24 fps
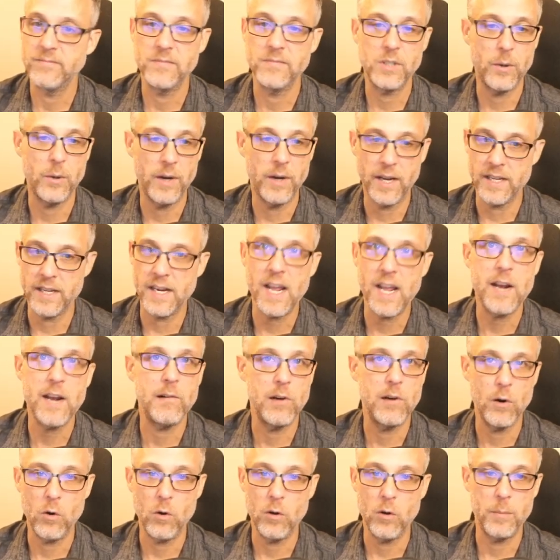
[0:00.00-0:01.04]
So I
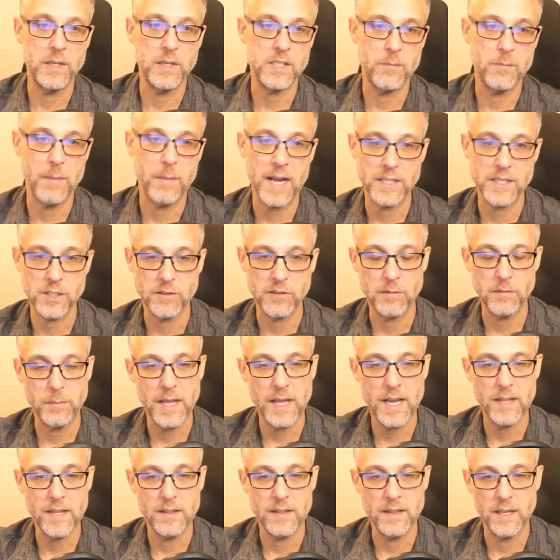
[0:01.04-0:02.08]
inherit a whole bunch of magic from
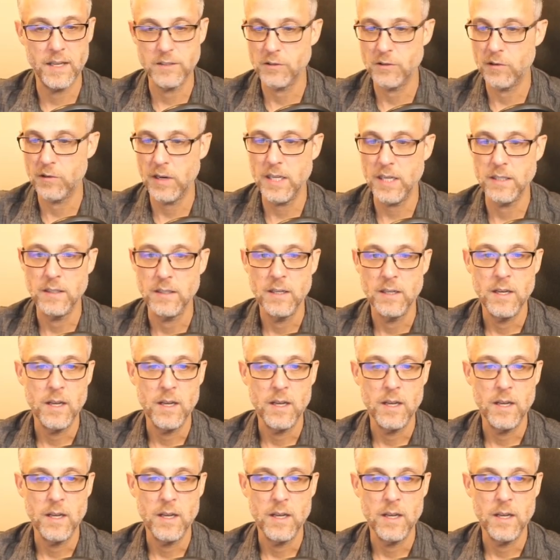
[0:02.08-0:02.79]
that, and that's great.